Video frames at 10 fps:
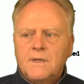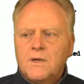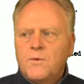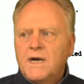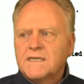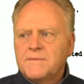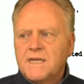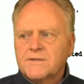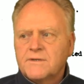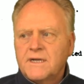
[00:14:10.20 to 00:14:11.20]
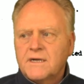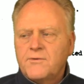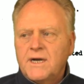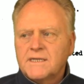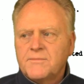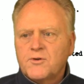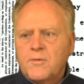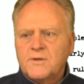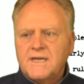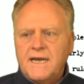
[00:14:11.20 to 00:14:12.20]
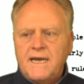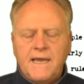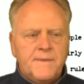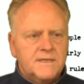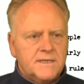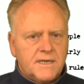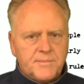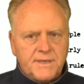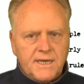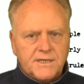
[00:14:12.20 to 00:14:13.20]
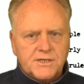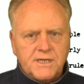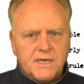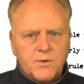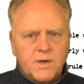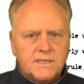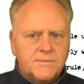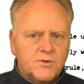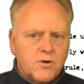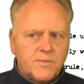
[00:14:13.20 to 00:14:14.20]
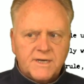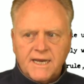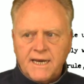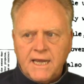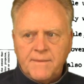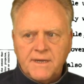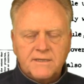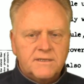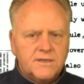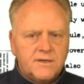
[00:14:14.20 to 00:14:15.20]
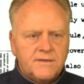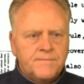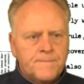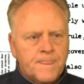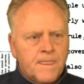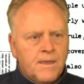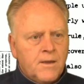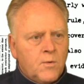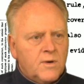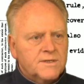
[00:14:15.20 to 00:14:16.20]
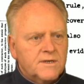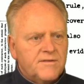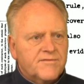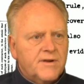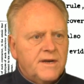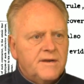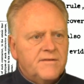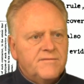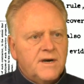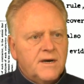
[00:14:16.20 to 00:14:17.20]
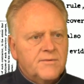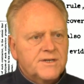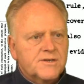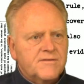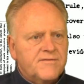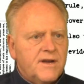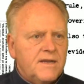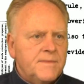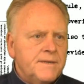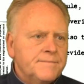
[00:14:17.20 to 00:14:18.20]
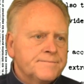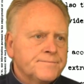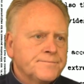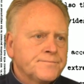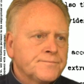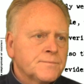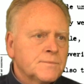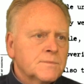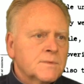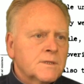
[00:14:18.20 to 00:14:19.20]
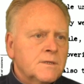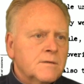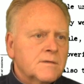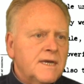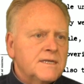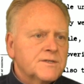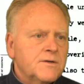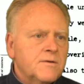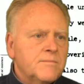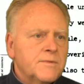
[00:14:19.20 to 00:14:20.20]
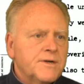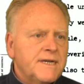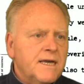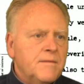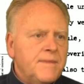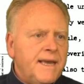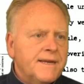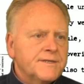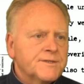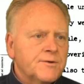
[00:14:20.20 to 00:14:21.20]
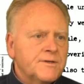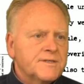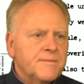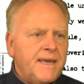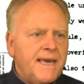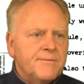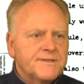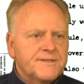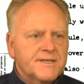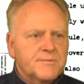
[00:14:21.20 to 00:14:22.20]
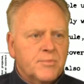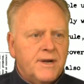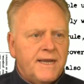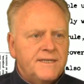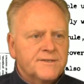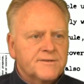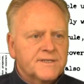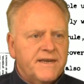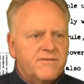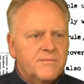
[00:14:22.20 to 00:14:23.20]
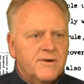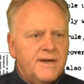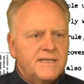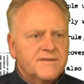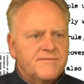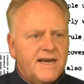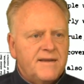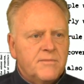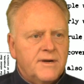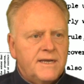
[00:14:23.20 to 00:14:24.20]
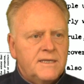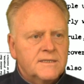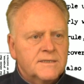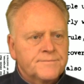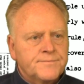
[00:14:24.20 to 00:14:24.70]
quantum chromodynamics. He got a PhD in quantum chromodynamics. Was a good friend of Richard Feynman. Okay, so Murray Gell-Mann is known as the man with 6 brains, or 7 brains, 5 brains.